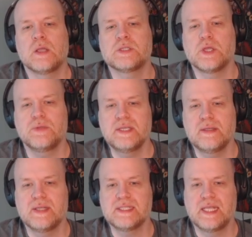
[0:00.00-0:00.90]
So
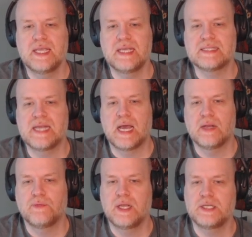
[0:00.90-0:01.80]
this thing is
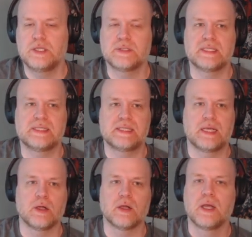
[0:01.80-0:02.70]
not afraid to use its
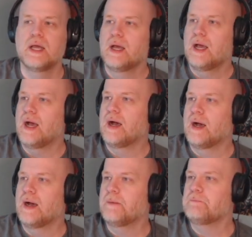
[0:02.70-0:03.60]
stinger.
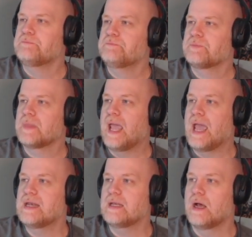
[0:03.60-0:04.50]
And
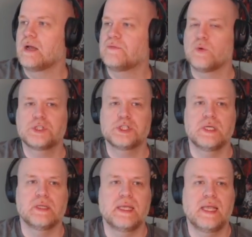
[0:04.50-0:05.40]
it,
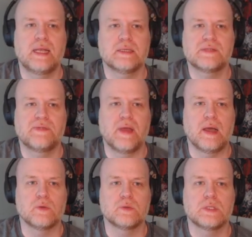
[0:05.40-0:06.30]
unfortunately, it is
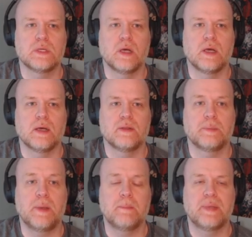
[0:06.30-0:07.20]
found,
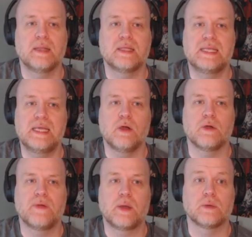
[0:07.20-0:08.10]
the Pompilidae
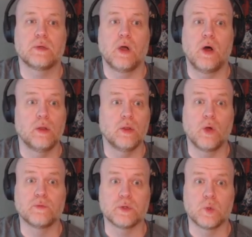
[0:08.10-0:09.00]
are found all
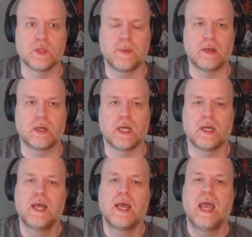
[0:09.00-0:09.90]
over North
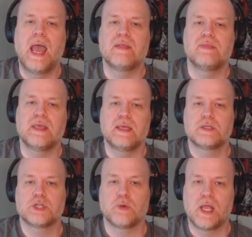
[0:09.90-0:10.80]
America, and the
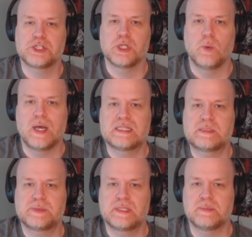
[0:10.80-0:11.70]
tarantula
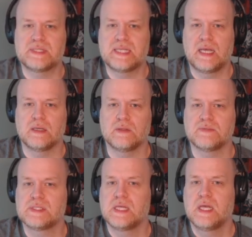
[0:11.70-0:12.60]
wasps
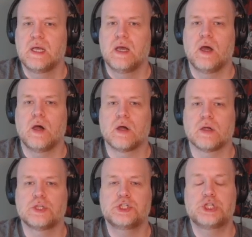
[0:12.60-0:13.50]
themselves
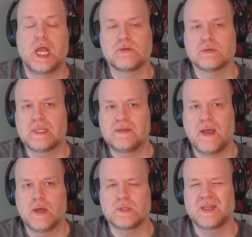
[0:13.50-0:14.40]
are generally
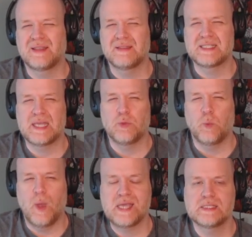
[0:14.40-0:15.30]
found in, like, the
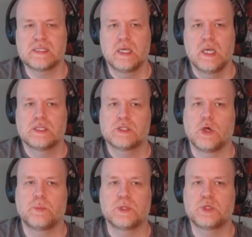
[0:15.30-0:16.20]
Southwest.
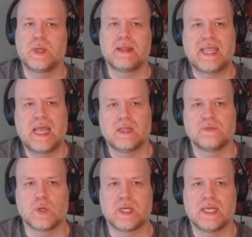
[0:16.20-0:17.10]
So between like
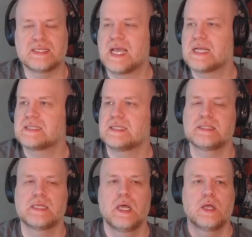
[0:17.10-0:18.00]
California and
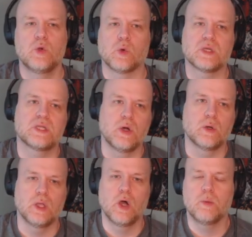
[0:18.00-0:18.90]
Texas, north to
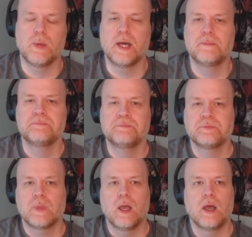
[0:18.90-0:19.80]
Oklahoma.
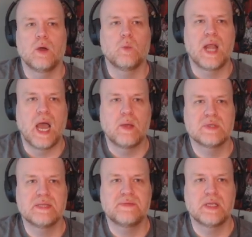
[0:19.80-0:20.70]
When I
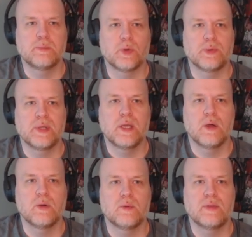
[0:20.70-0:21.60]
was living in Puerto
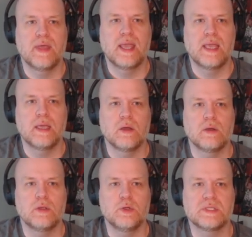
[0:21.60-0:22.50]
Rico, they
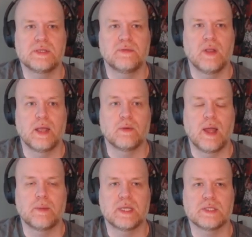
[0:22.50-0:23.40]
used to fly
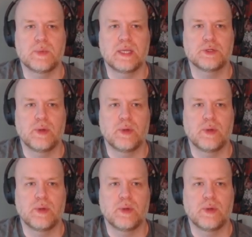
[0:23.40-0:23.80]
around because we had